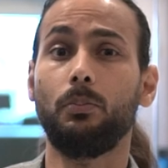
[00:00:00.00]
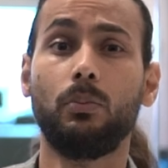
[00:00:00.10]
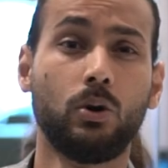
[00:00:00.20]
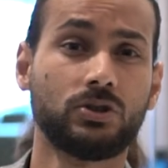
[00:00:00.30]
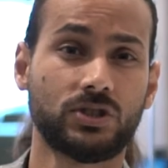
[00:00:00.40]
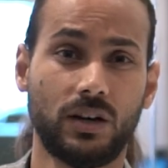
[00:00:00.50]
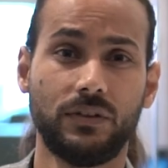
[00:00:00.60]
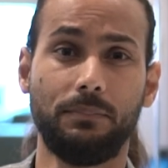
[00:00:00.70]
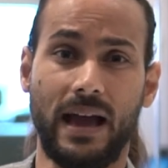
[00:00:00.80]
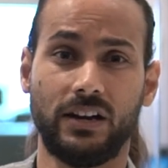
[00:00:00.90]
Most of
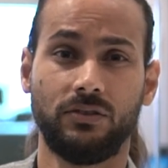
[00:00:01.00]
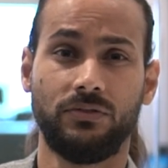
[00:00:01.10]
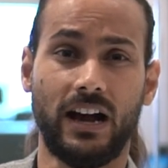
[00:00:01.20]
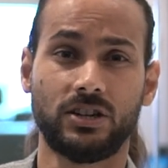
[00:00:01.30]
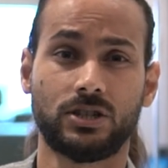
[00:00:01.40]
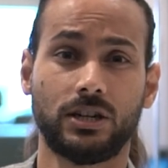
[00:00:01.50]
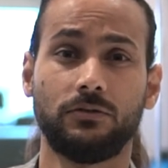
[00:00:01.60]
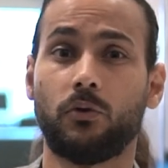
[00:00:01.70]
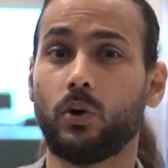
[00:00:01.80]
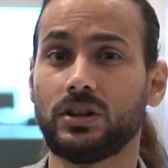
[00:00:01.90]
the manufacturing
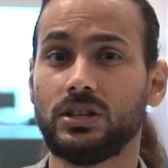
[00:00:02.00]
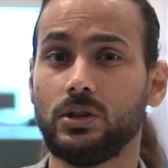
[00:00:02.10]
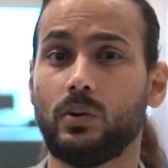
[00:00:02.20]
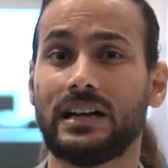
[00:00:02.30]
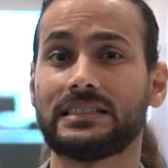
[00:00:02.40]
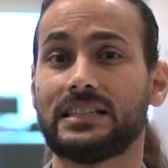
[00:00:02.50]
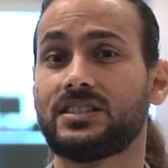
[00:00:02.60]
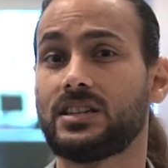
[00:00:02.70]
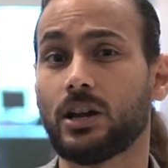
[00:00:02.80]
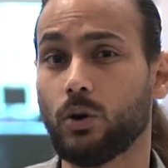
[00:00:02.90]
for the US
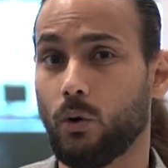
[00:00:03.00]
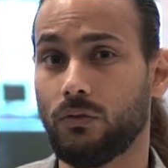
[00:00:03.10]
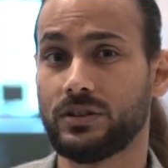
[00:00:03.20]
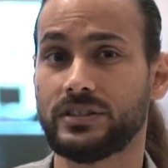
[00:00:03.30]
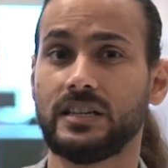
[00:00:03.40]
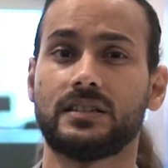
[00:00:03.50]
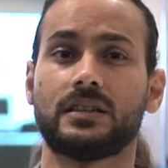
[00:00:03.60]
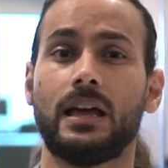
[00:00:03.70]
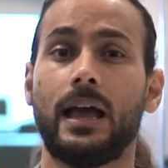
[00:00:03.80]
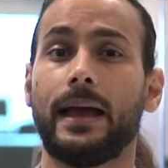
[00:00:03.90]
is done overseas.
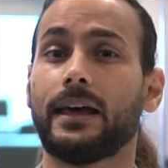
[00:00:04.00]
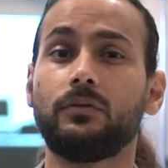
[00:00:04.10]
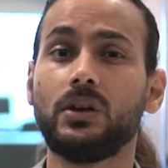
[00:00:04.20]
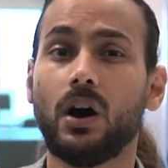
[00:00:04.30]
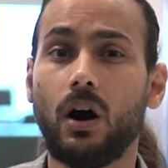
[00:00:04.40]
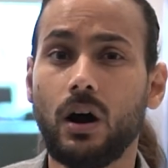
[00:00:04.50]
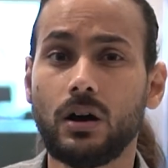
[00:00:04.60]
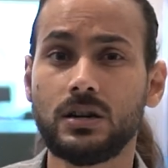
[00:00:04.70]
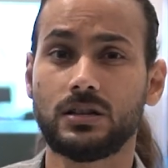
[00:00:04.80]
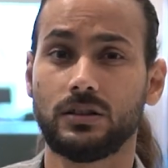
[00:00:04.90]
And we
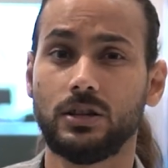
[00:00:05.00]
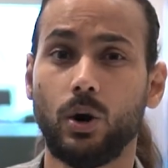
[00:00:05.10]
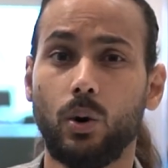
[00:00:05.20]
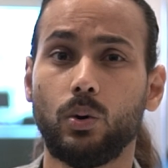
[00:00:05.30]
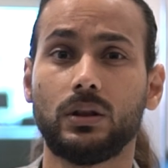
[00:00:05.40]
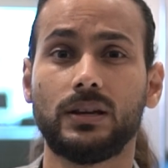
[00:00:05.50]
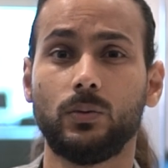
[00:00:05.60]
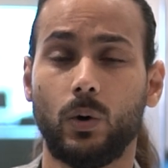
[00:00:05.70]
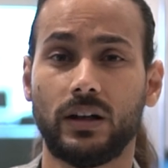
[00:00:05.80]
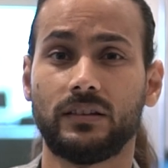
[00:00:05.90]
aren't the only
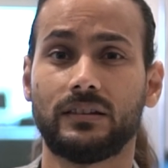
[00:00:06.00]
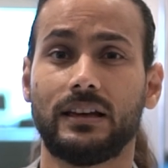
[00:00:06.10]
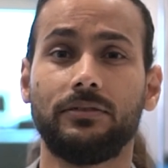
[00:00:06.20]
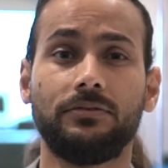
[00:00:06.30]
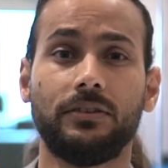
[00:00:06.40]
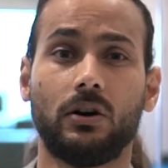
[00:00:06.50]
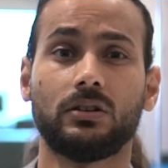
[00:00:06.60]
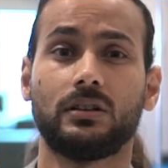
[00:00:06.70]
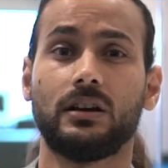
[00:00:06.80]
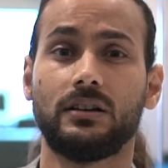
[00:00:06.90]
ones that
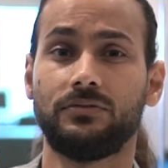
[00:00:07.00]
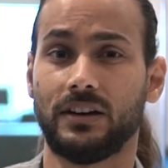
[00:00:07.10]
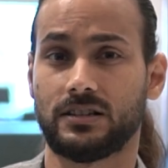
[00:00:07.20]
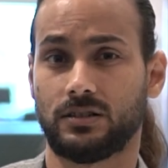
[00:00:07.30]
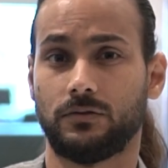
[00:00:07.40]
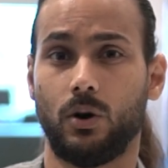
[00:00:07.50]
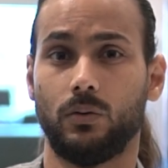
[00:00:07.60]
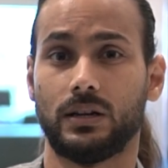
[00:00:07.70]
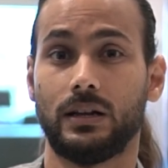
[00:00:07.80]
felt the effects of COVID.